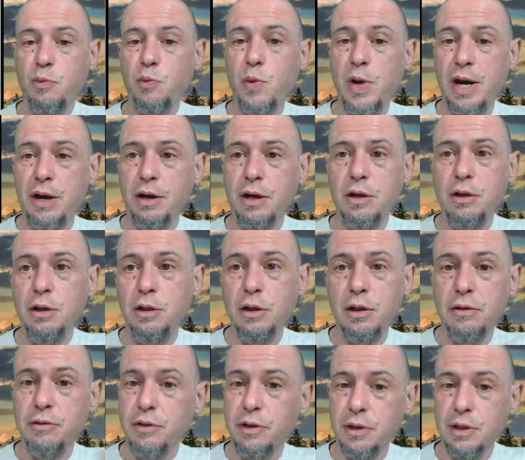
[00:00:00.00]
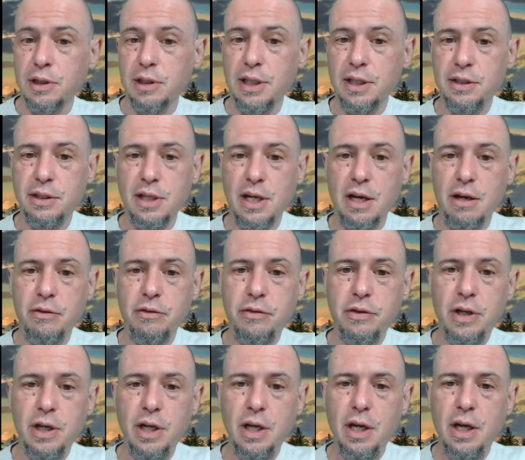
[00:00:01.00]
where it couldn't convert the list of.
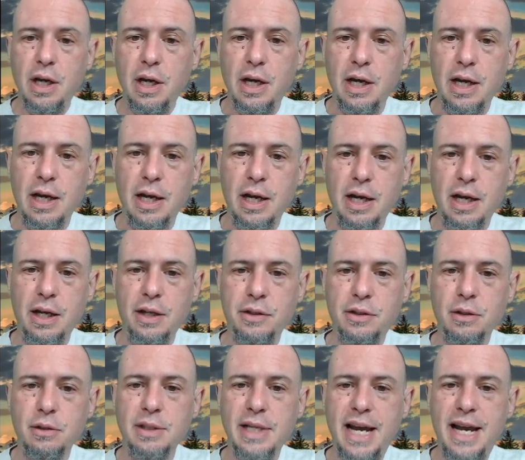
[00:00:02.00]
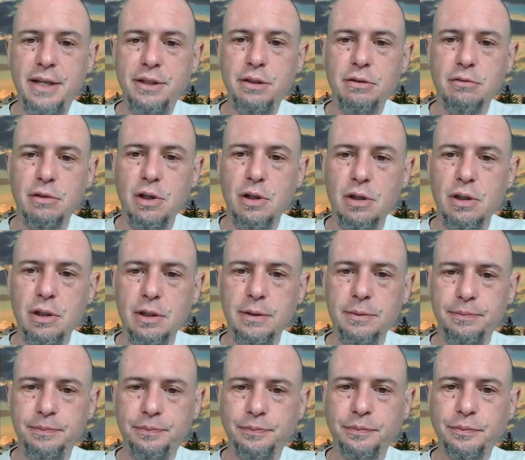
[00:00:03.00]
Uh, so last roll,
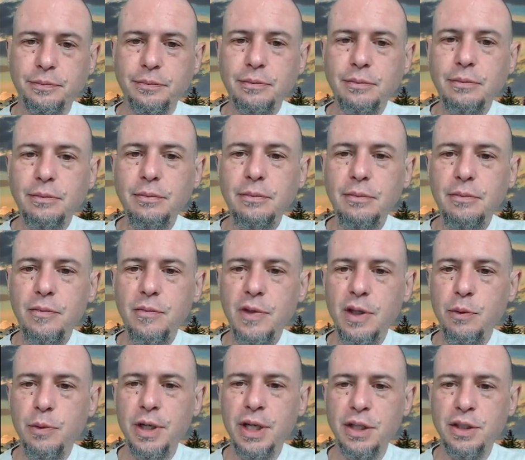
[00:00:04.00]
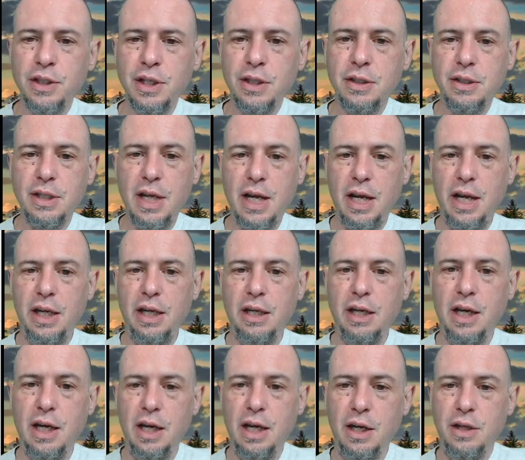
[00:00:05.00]
we can just say
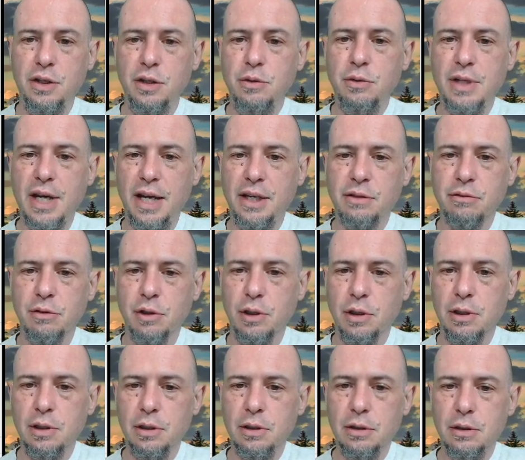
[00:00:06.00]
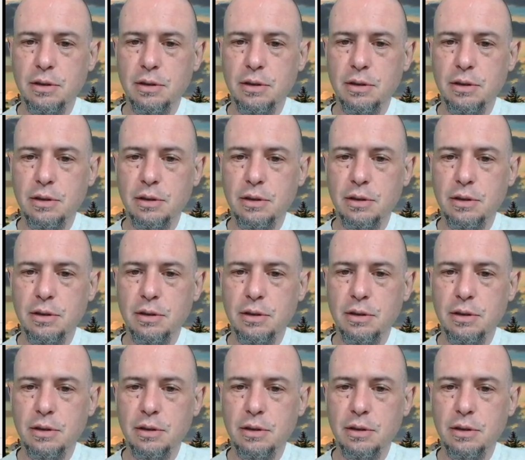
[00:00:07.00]
uh, new dice roll.